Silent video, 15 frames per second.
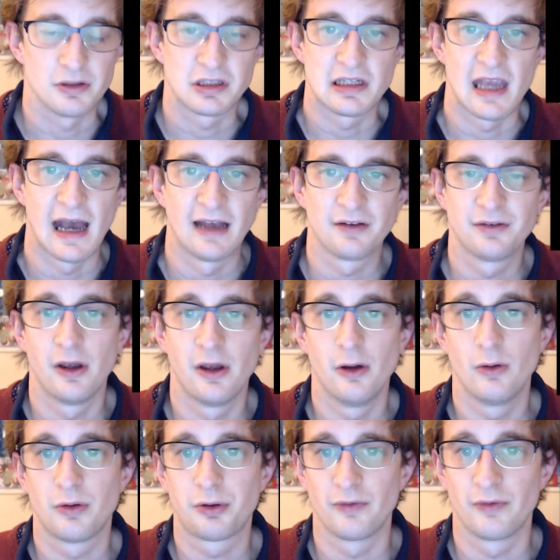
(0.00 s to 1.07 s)
She has
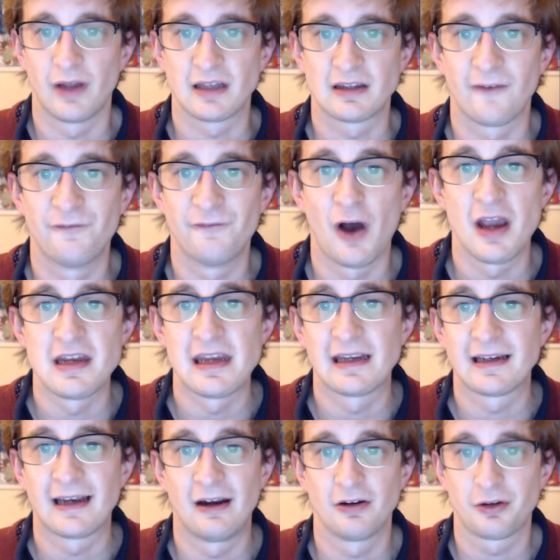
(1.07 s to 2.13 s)
no sort of like defining
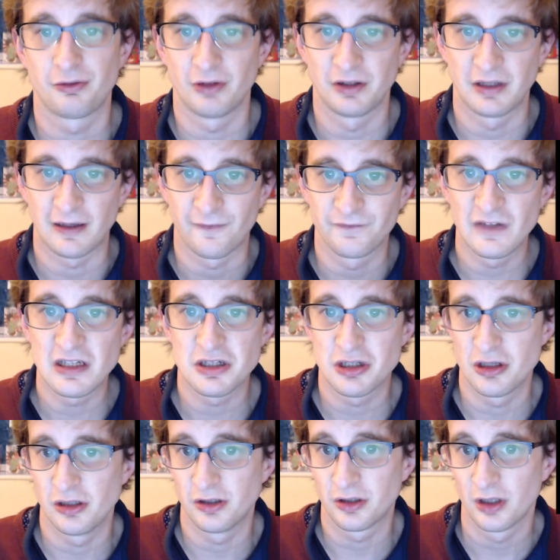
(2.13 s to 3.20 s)
characteristic
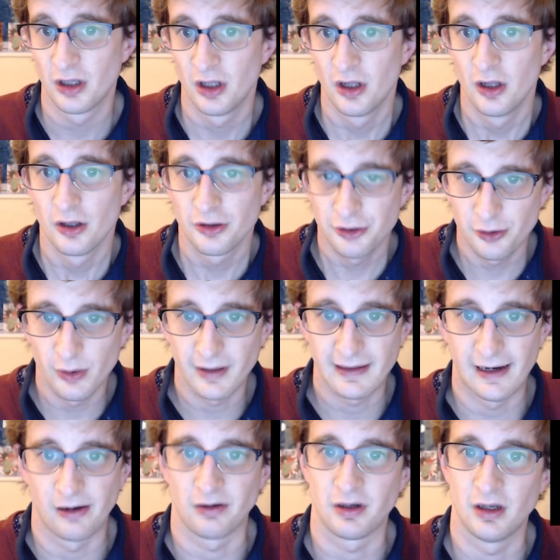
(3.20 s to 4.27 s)
features to her
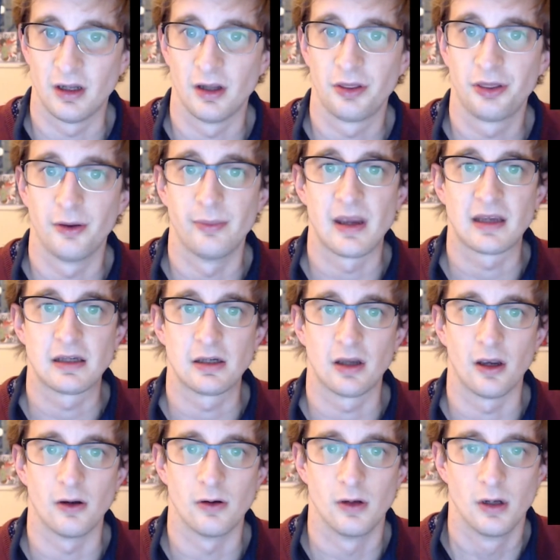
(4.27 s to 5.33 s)
character that make you
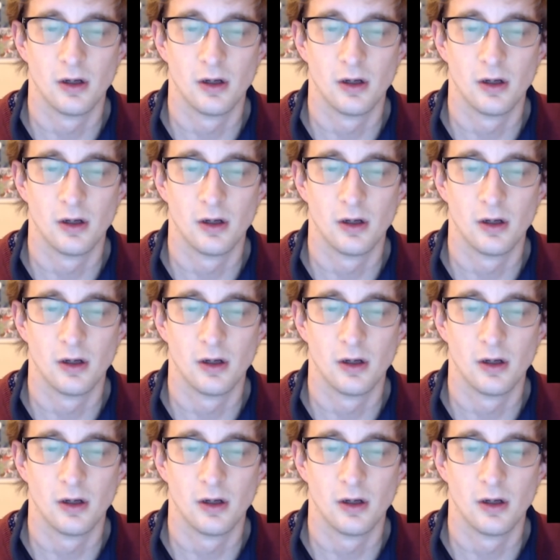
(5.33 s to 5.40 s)
go,